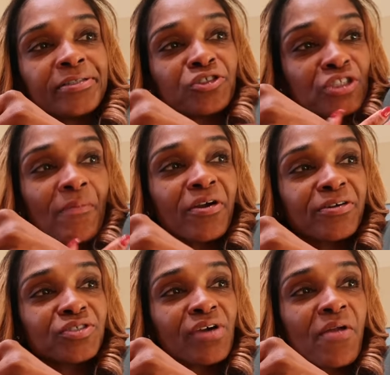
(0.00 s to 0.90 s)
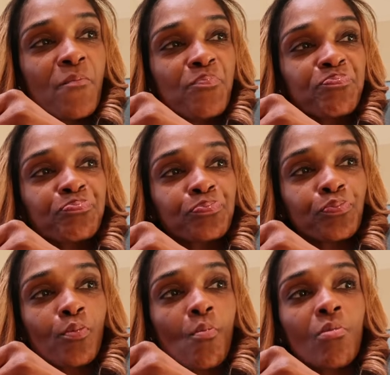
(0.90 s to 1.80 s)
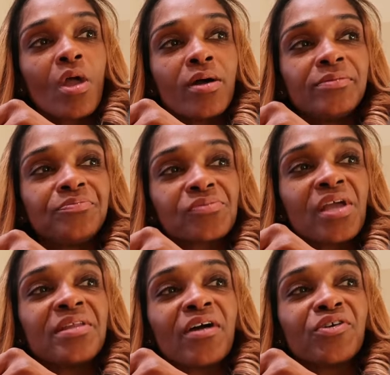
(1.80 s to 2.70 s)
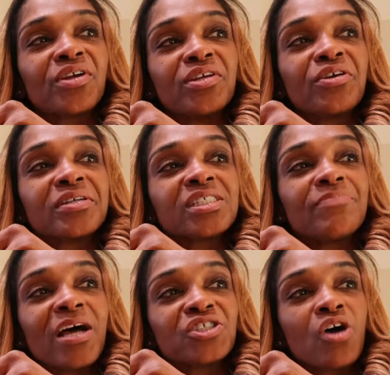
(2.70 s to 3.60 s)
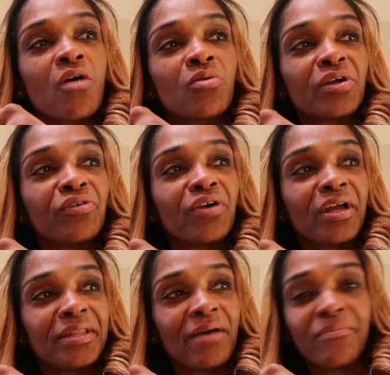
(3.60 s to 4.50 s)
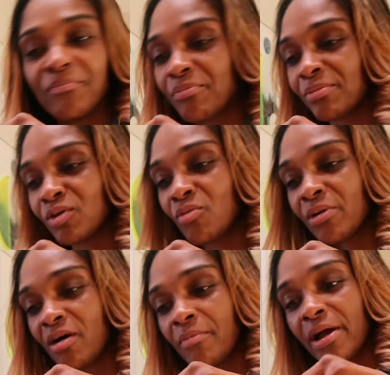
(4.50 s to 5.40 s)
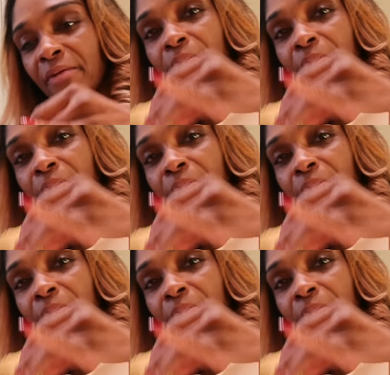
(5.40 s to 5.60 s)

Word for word: Your stomach hurts, right? No. And now you're gonna you're gonna smash all whatever you got in that little brown bag.